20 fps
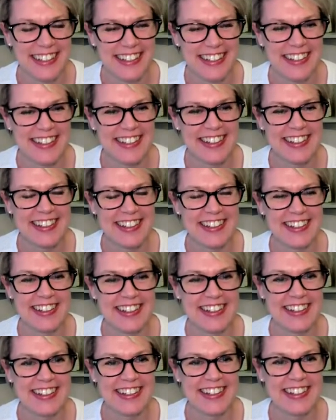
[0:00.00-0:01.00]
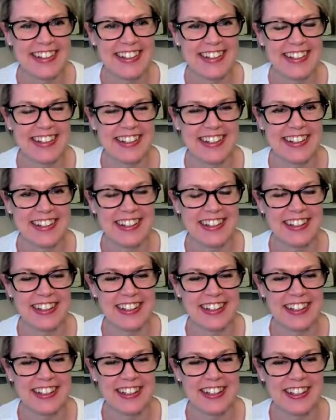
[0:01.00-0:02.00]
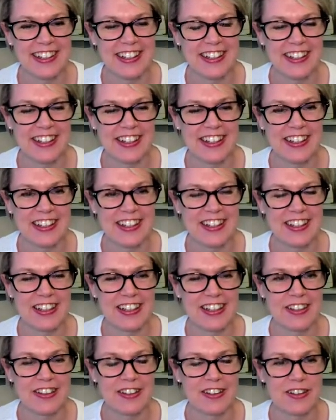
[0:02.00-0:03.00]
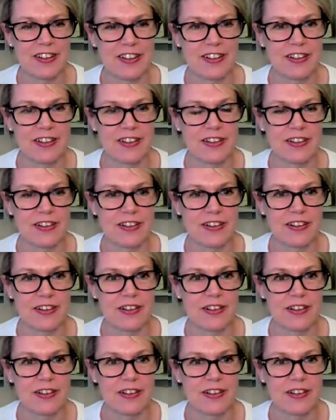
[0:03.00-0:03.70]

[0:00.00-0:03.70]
[no speech]